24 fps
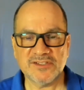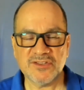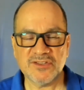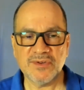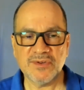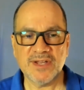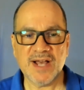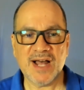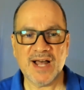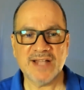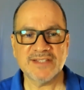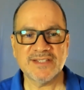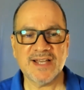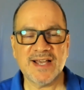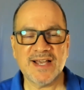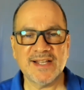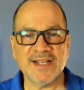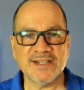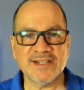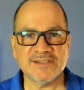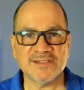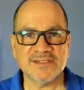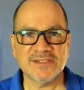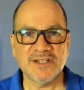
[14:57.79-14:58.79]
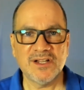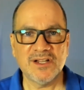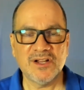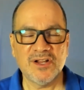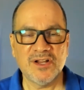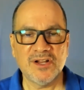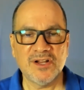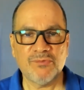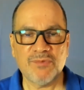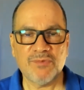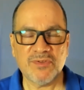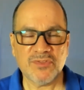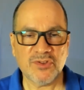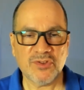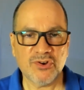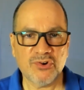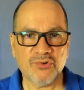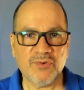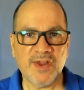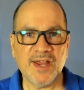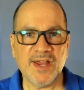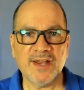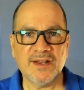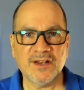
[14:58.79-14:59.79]
through God's eyes, with
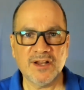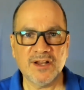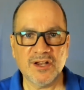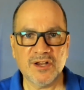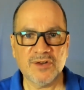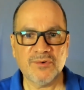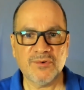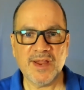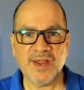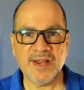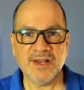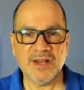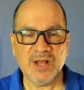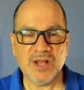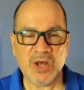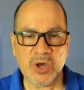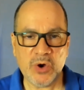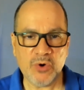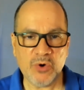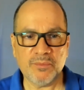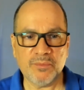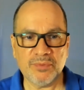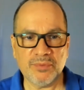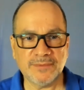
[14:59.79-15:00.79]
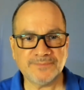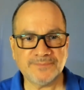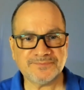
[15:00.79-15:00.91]
great great hope.